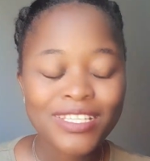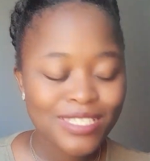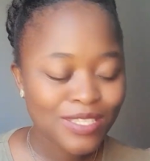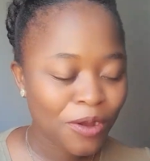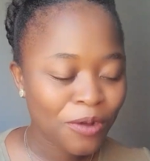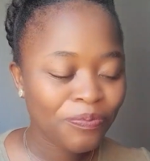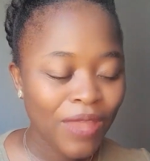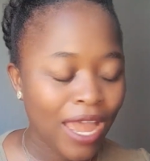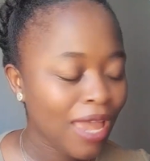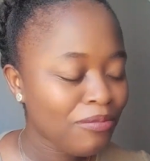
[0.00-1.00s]
So
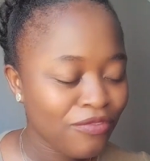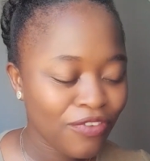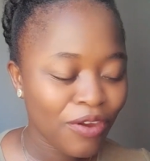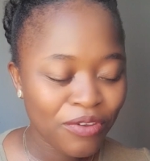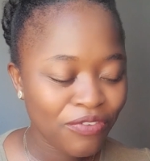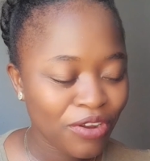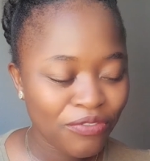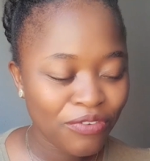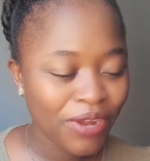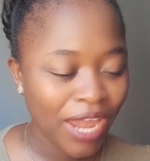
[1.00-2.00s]
I am very,
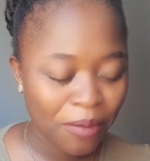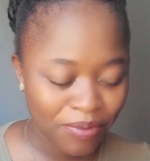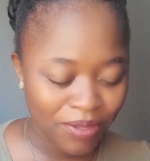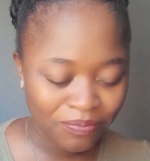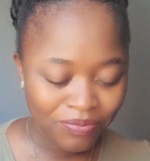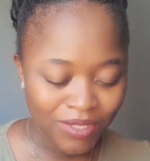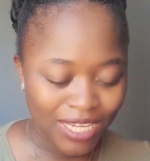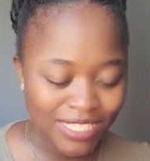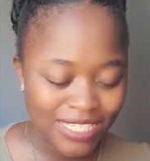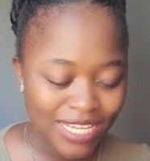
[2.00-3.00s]
very, very happy.
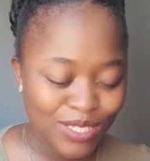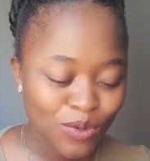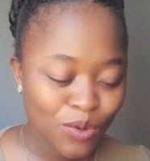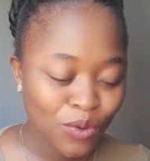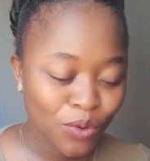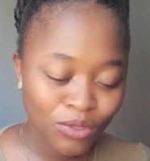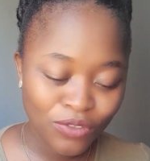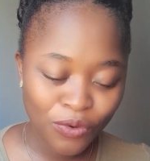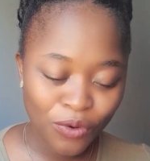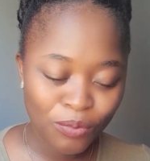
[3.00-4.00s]
It says
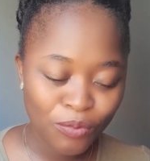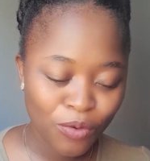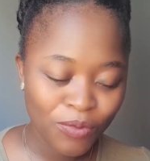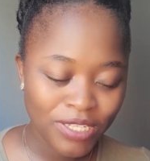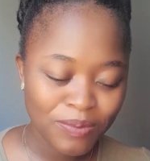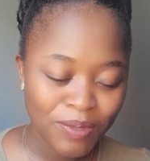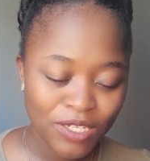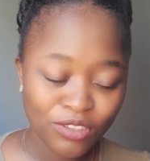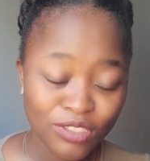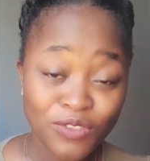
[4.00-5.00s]
cocooned for a moment
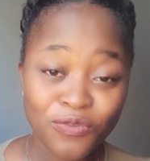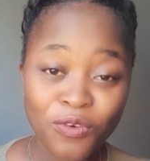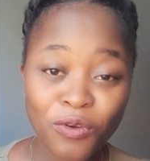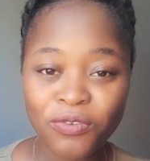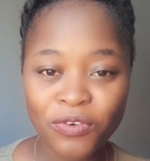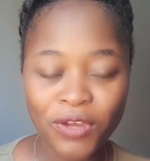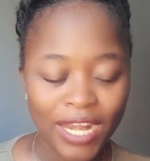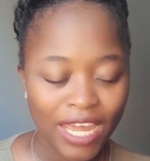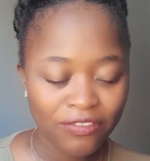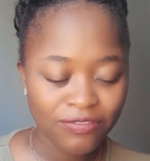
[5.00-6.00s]
but transformed for a
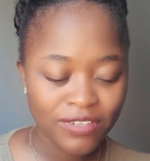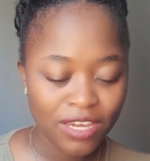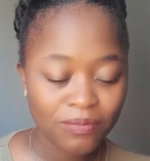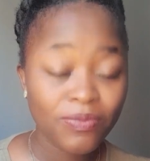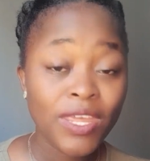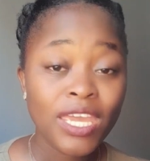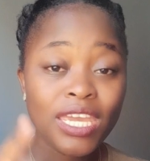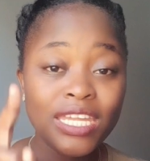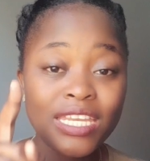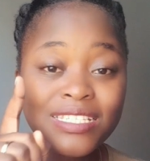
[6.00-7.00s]
lifetime.
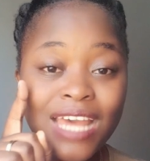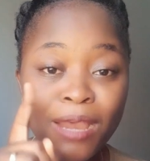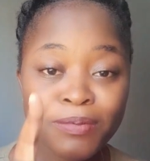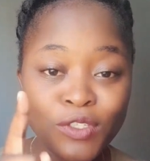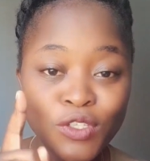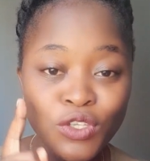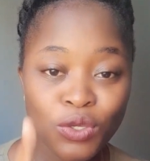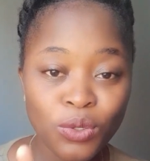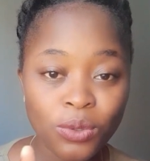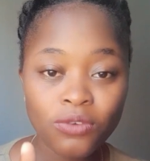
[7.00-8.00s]
It is up to
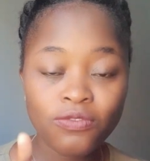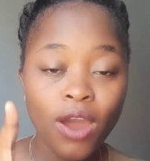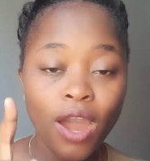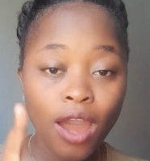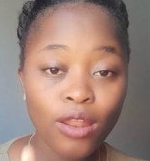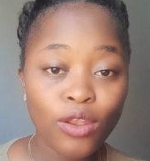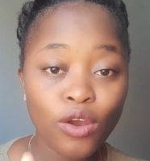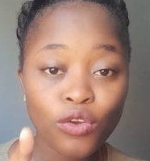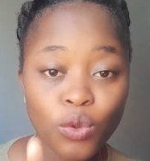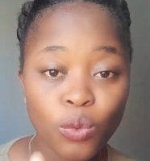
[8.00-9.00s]
you for how
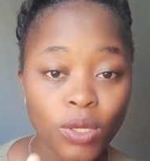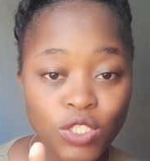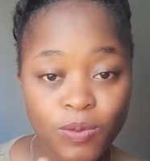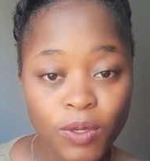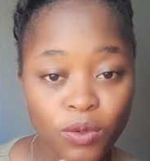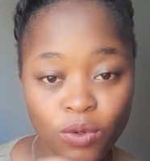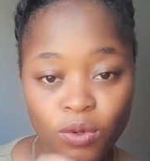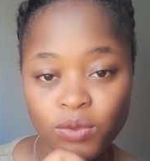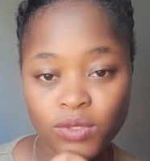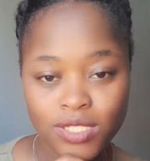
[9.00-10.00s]
long you want to be
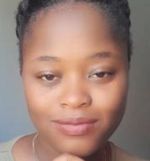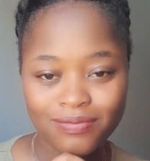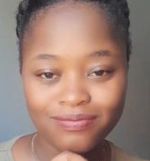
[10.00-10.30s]
cocooned.